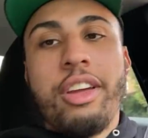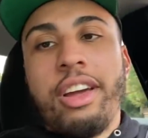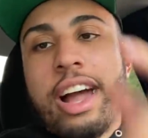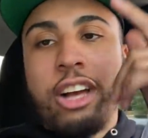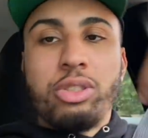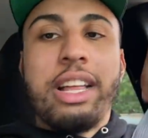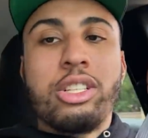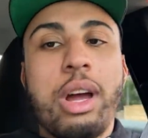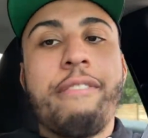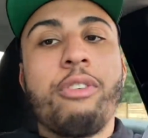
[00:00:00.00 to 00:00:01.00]
All right, so
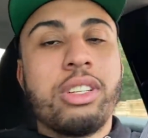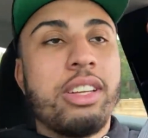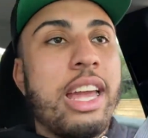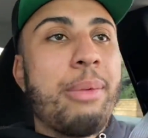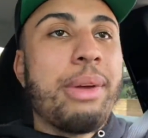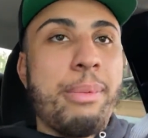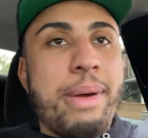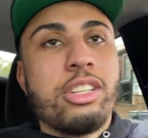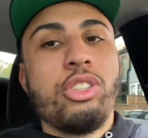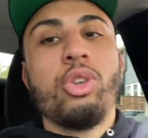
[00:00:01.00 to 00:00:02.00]
that's a wrap for today. I'm gonna get
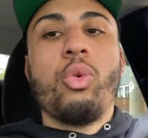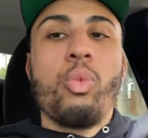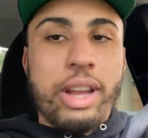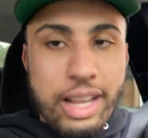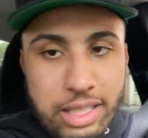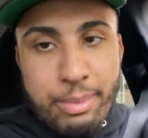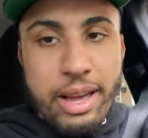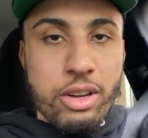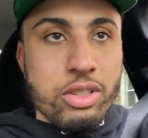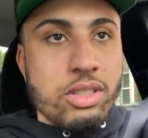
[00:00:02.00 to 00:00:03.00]
back to you when I get to my
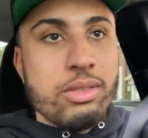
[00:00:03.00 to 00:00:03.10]
house.